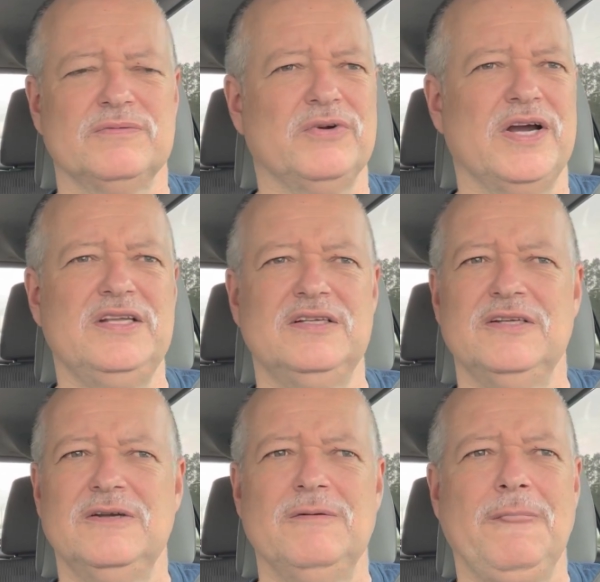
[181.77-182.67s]
right?
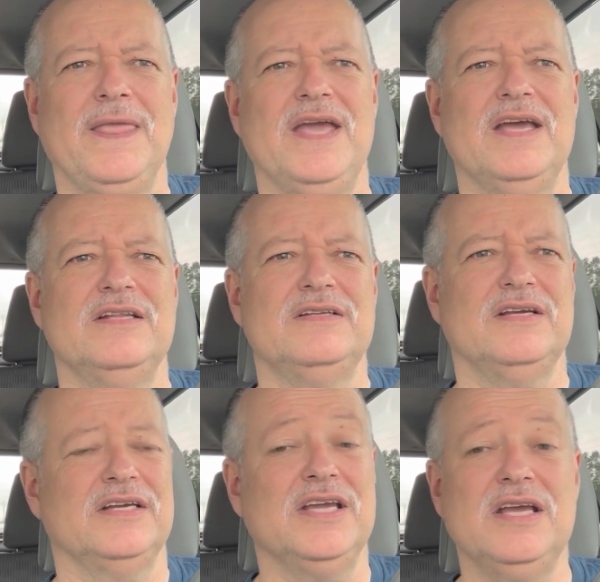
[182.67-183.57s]
And
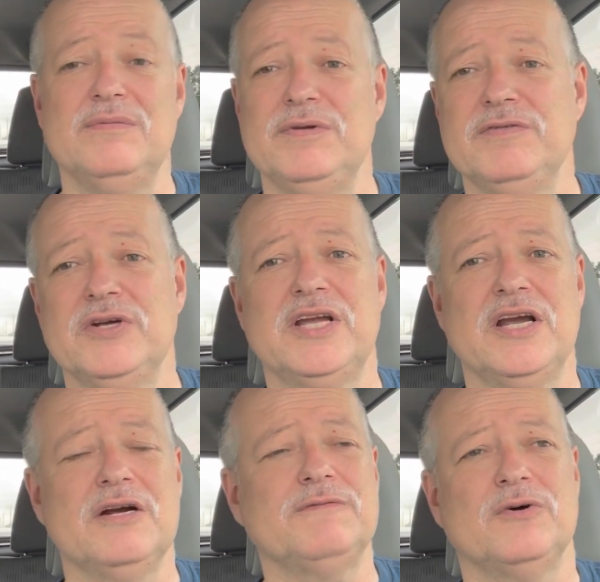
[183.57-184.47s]
again, be very
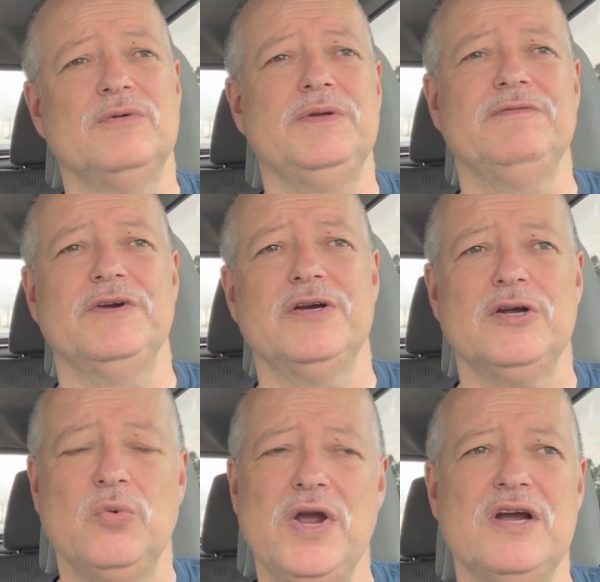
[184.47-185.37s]
careful, be very
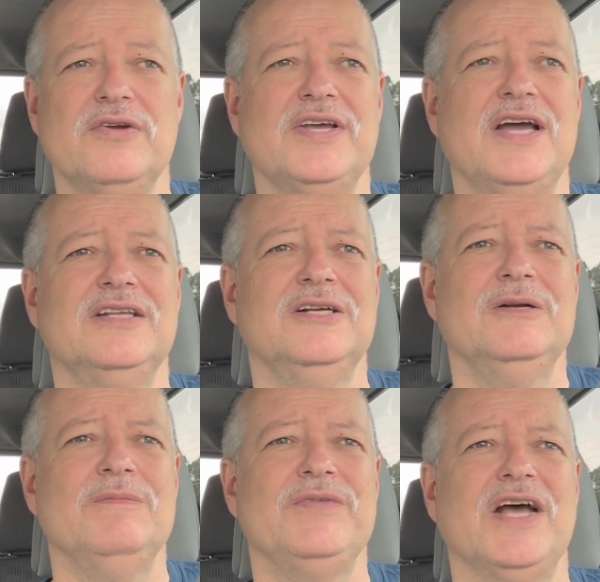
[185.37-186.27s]
aware that
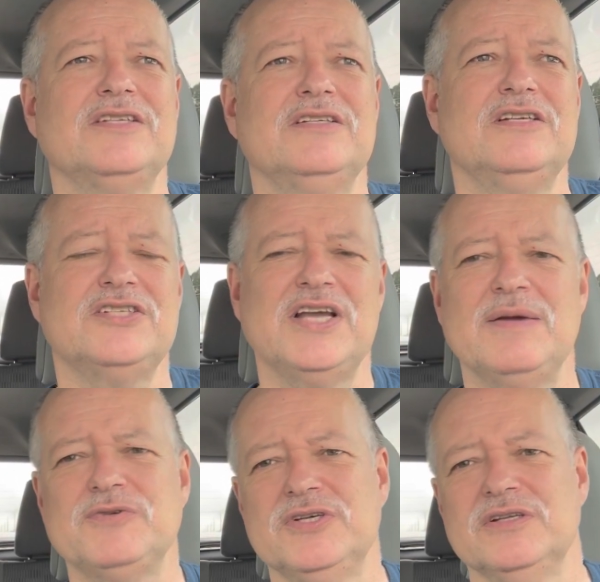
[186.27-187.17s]
that's a
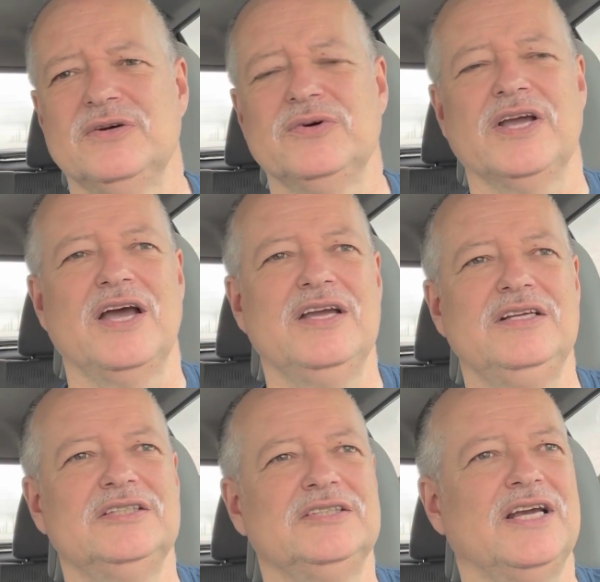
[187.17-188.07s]
deception. Okay,
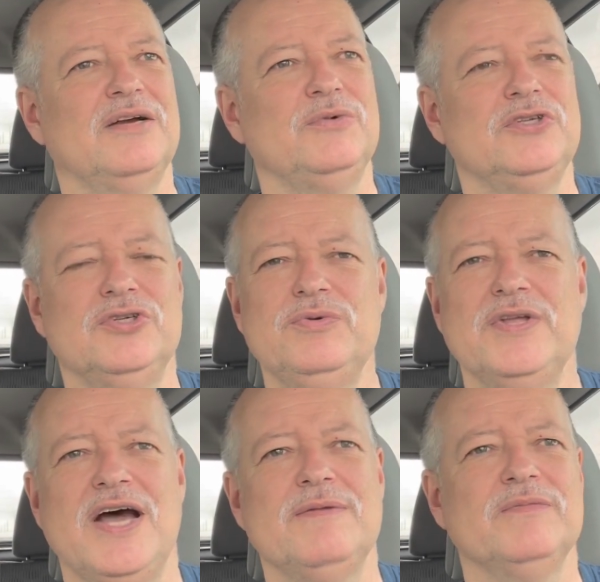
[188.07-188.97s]
is that when you do
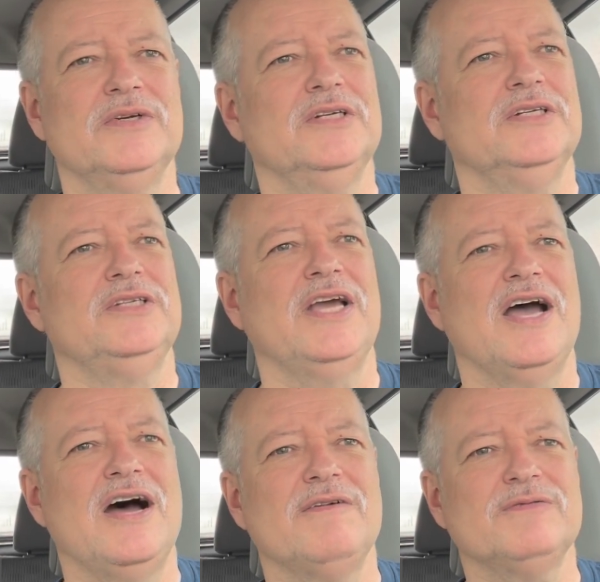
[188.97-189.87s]
that, you
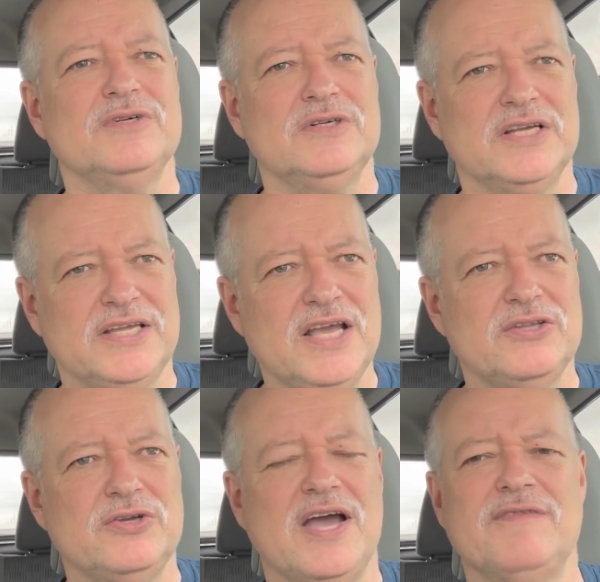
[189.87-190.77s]
have
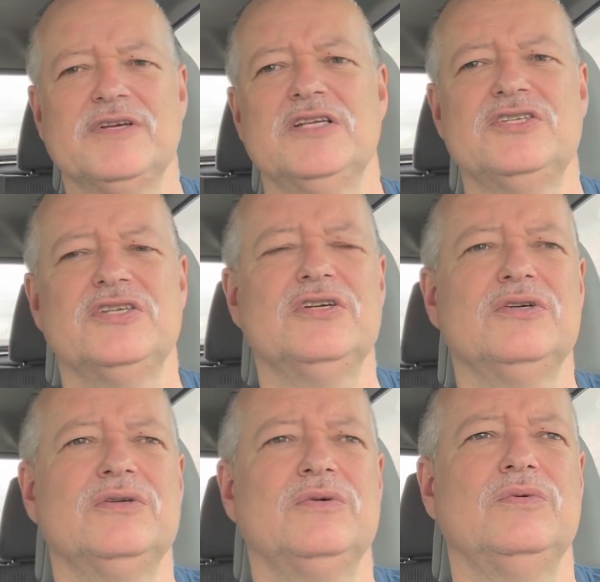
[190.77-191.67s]
to
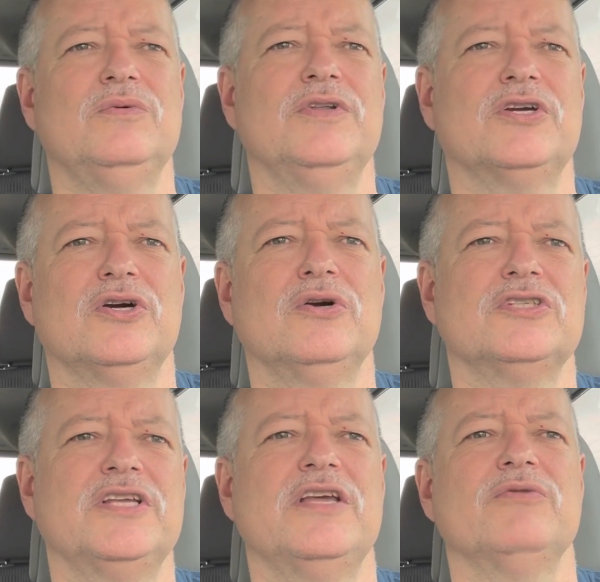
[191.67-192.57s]
consider the
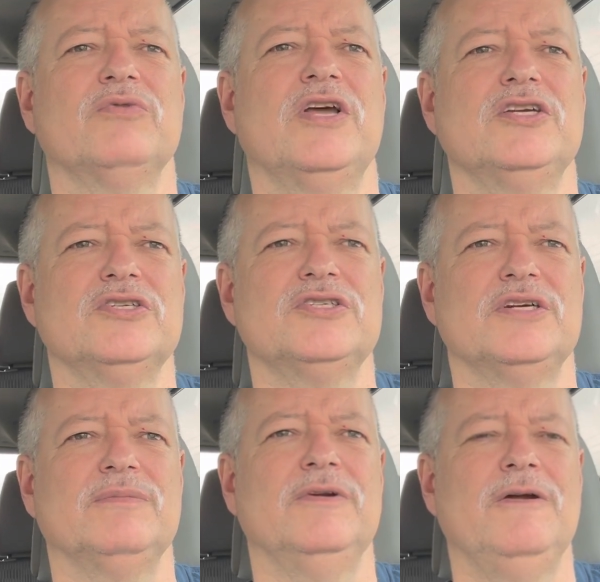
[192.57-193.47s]
current state of the
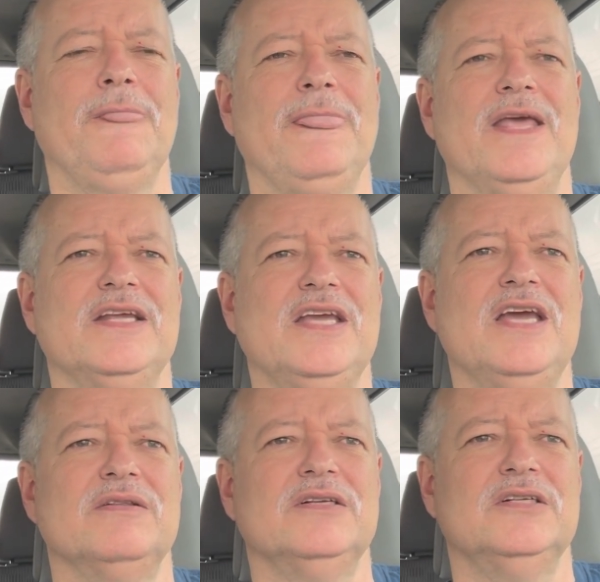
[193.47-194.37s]
relationship. And
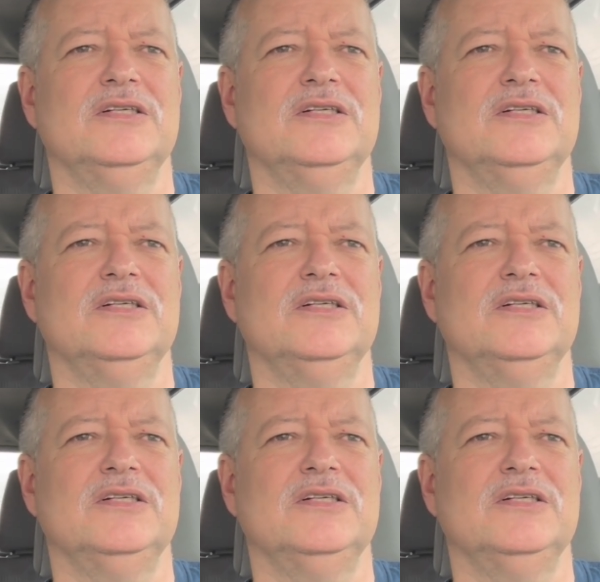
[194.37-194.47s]
again,